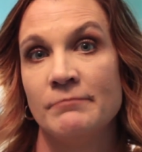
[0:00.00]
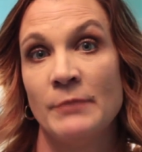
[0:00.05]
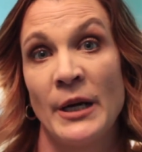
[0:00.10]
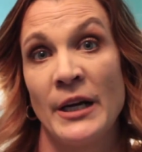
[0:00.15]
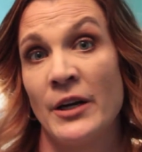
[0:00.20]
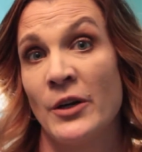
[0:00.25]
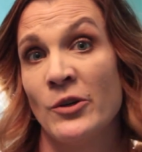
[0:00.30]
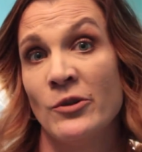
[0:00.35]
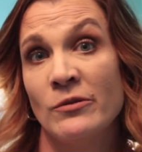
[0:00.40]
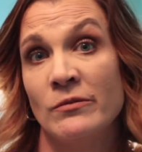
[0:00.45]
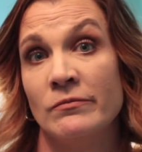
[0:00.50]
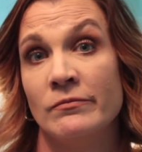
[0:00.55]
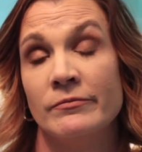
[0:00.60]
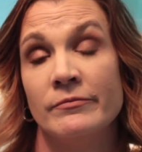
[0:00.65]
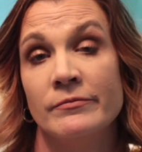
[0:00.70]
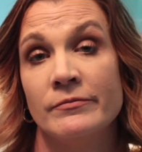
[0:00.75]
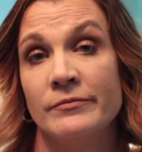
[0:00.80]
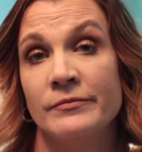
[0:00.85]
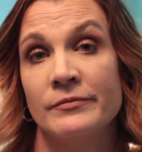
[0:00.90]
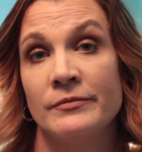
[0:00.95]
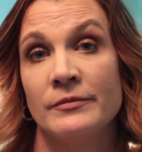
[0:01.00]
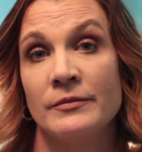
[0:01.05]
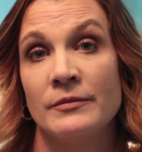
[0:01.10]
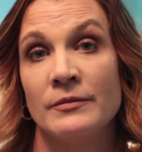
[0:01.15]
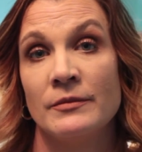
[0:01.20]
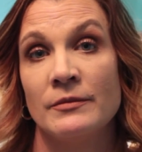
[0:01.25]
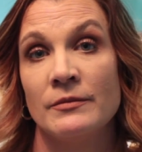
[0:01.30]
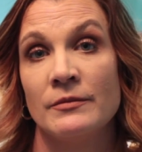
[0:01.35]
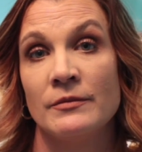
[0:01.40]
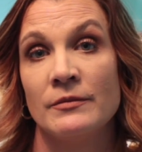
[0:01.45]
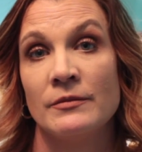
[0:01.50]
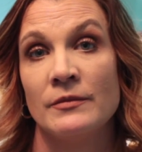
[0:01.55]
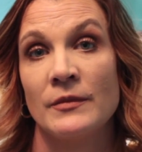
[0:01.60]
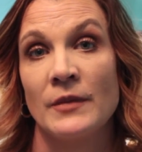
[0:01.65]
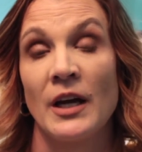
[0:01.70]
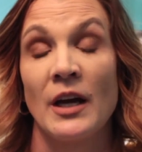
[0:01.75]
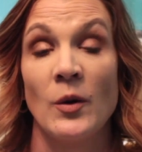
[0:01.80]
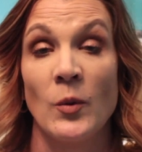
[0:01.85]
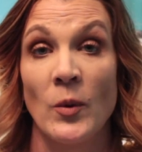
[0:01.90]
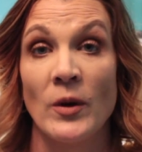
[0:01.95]
I don't.
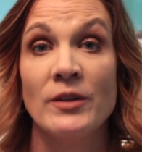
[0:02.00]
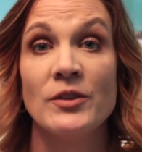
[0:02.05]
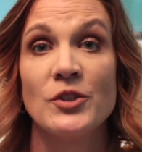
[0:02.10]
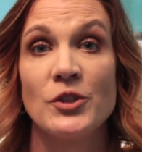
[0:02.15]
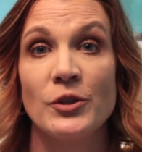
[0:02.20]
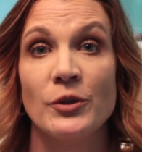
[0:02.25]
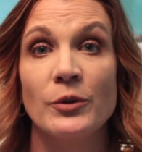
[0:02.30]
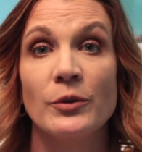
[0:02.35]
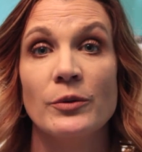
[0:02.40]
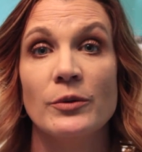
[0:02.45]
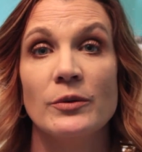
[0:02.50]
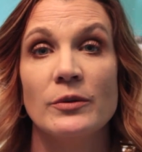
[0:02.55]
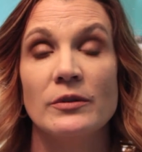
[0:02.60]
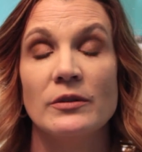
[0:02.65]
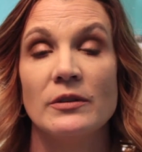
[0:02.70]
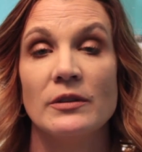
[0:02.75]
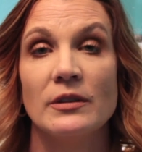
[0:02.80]
I want to,